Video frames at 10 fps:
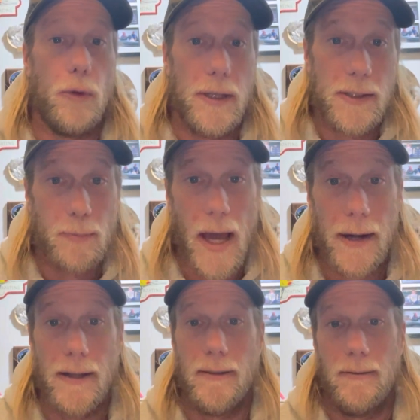is
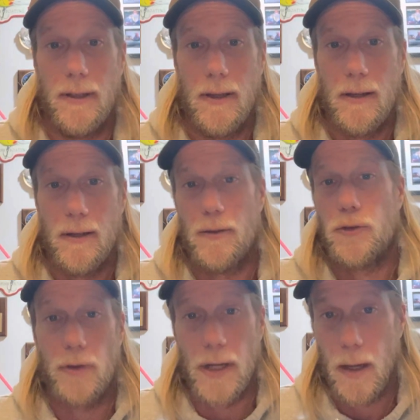better.
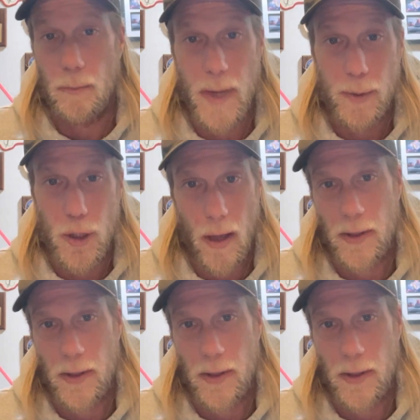Straight up, maybe not